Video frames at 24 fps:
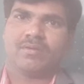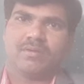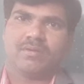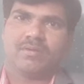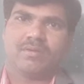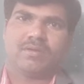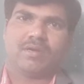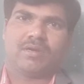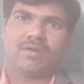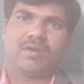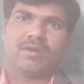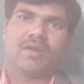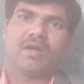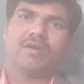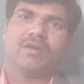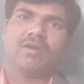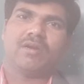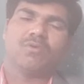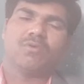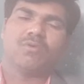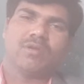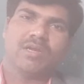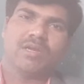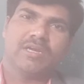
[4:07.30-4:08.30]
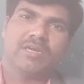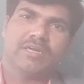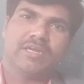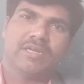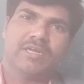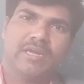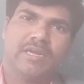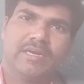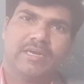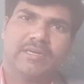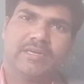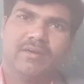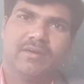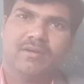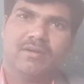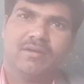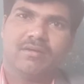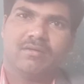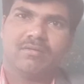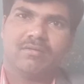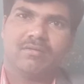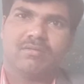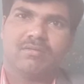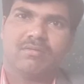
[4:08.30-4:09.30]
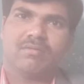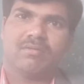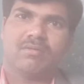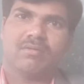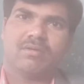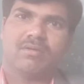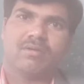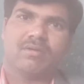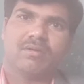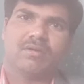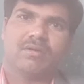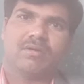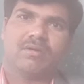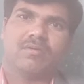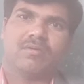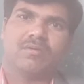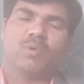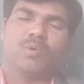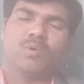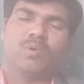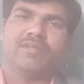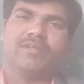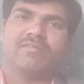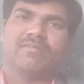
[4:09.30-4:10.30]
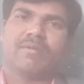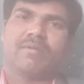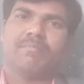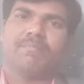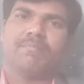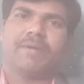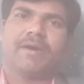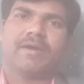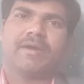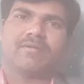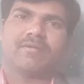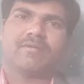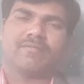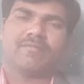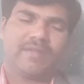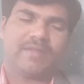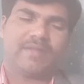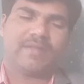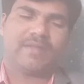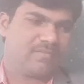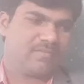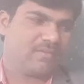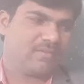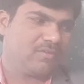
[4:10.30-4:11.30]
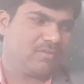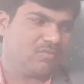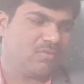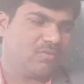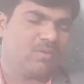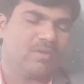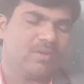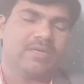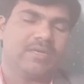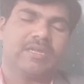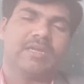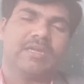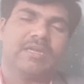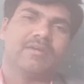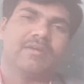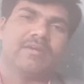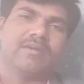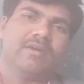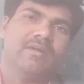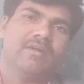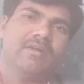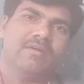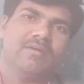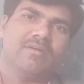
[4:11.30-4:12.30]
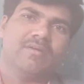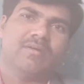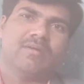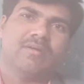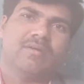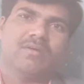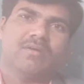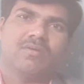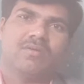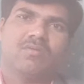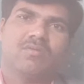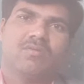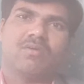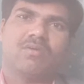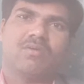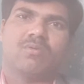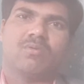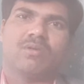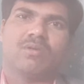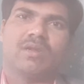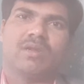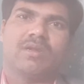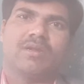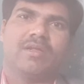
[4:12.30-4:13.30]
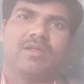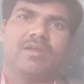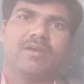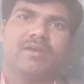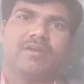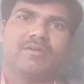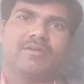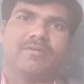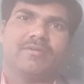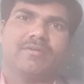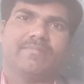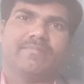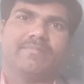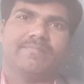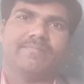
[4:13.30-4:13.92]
Yeah, not totally deleted, only some part of the lesson is only deleted, not totally deleted.